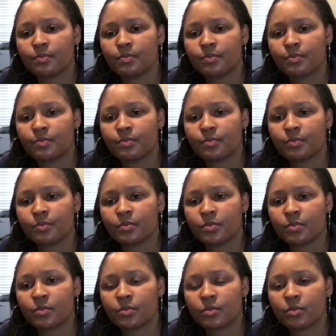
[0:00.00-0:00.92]

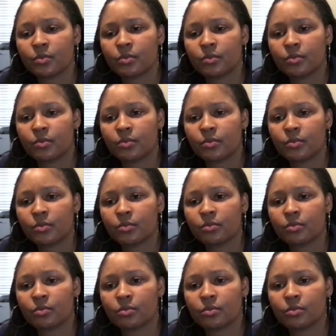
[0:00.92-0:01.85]

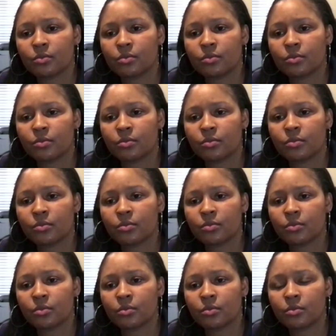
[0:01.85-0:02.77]

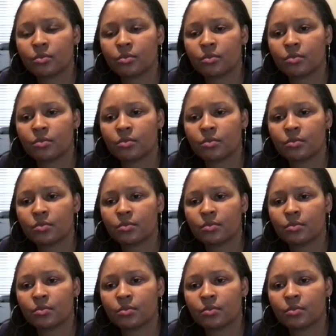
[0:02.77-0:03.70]

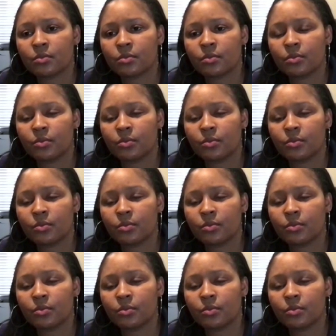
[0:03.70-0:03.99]
No words are spoken by the person on screen.